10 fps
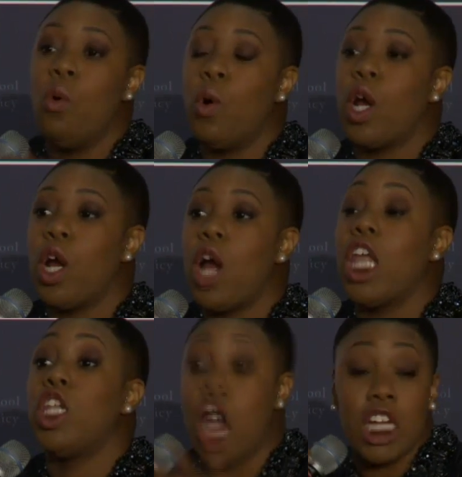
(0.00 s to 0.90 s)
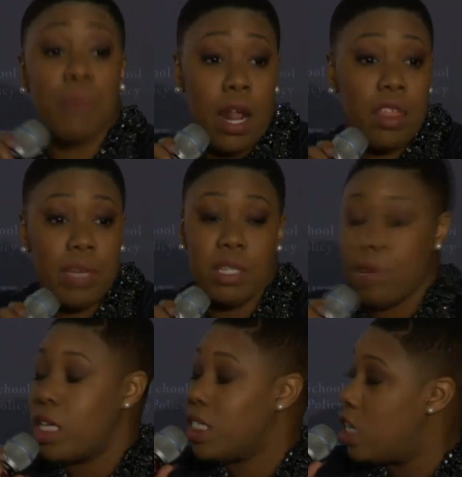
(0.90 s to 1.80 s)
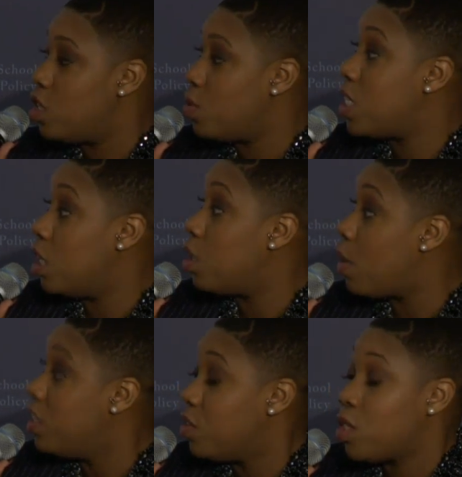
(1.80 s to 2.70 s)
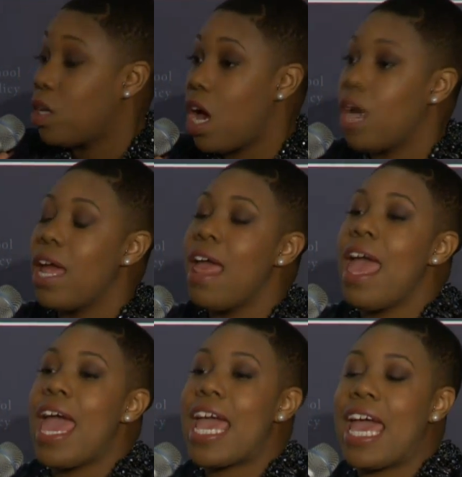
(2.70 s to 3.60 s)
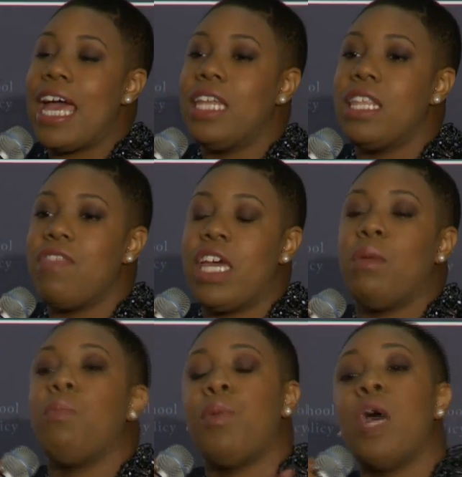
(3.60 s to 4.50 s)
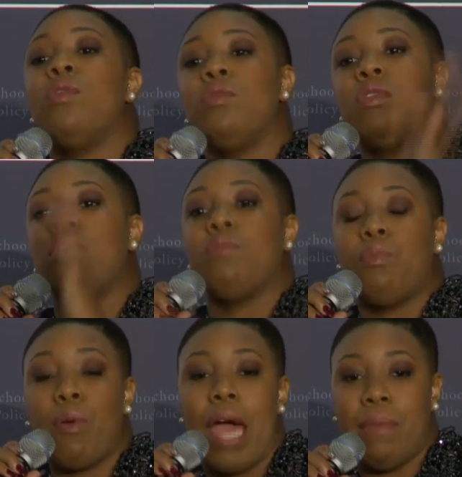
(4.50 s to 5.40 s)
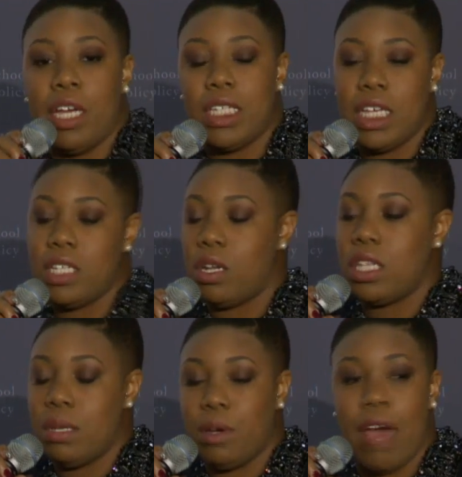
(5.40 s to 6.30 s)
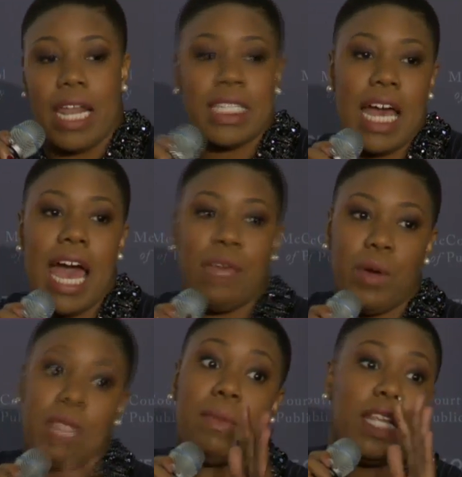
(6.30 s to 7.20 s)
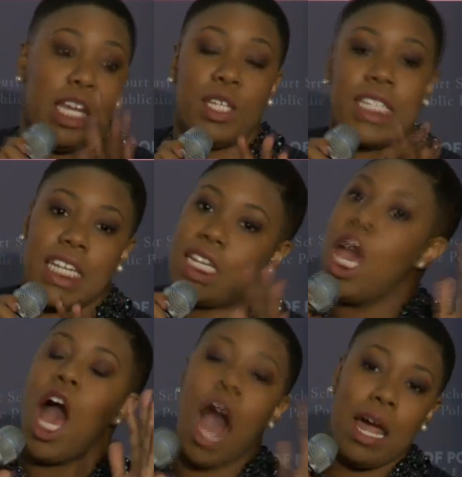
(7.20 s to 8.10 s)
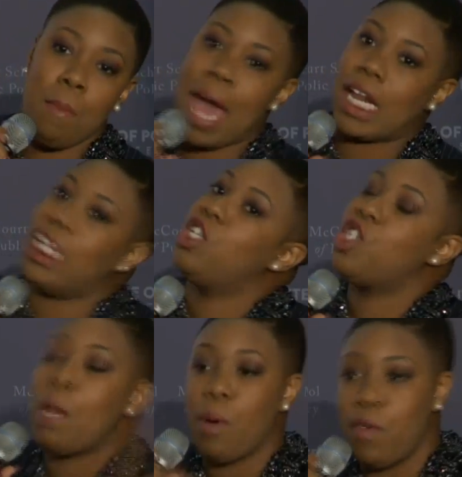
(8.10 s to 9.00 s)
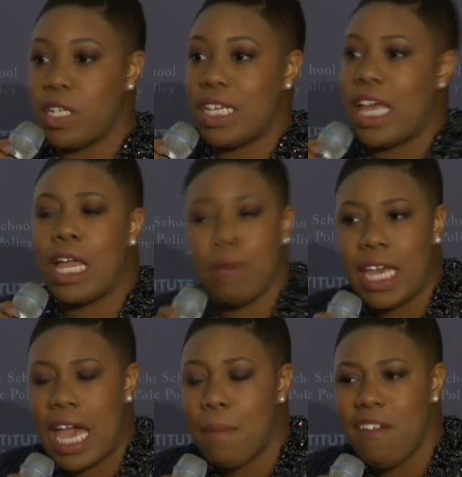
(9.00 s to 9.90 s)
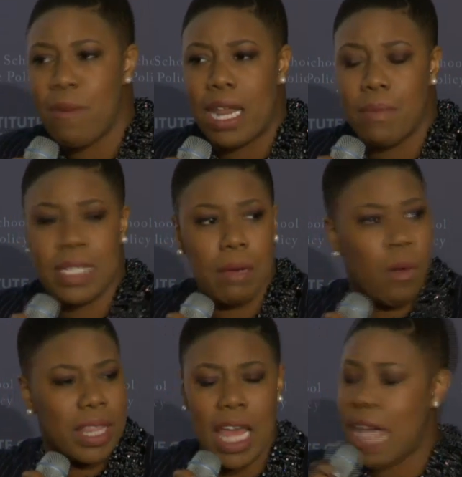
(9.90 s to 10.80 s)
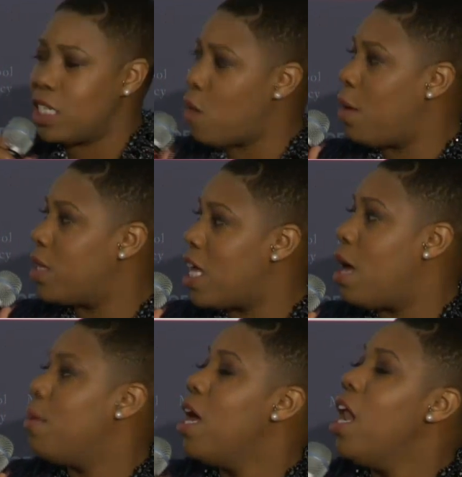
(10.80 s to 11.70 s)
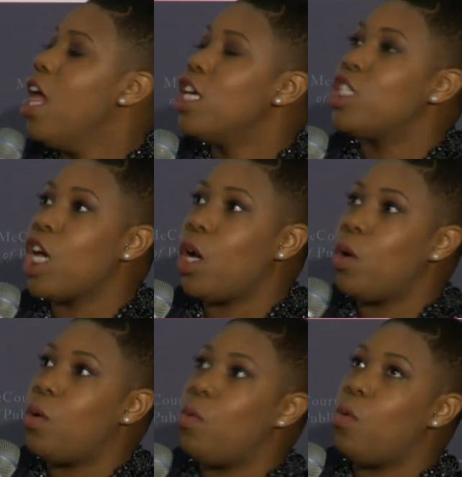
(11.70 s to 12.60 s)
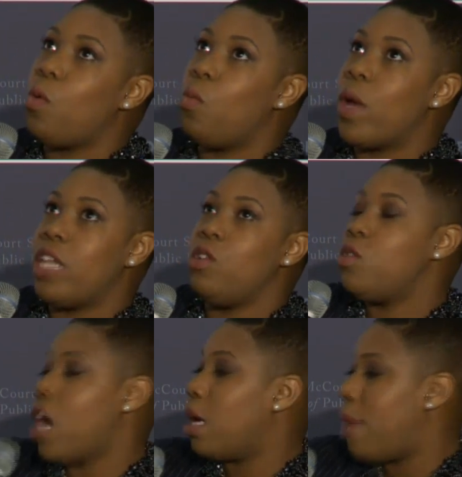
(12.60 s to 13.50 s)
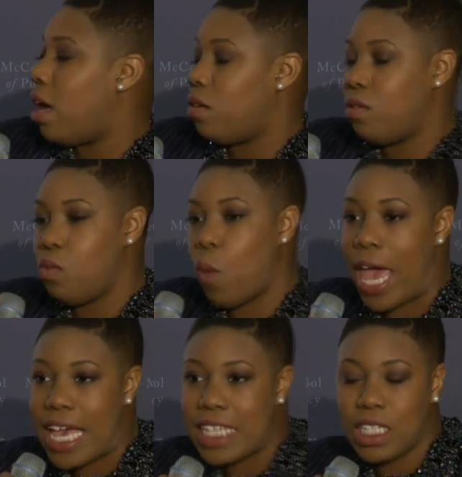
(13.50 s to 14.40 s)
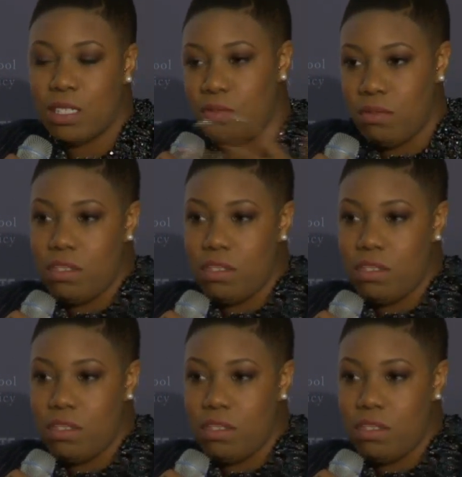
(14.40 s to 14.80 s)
were a large part of the reason Bernie Sanders was still in the race for so long. And then post primary season on the Democratic side, when the millennials didn't automatically jump over into the Hillary camp, everybody was like, well, what the hell is wrong with them? So when you talk about ways,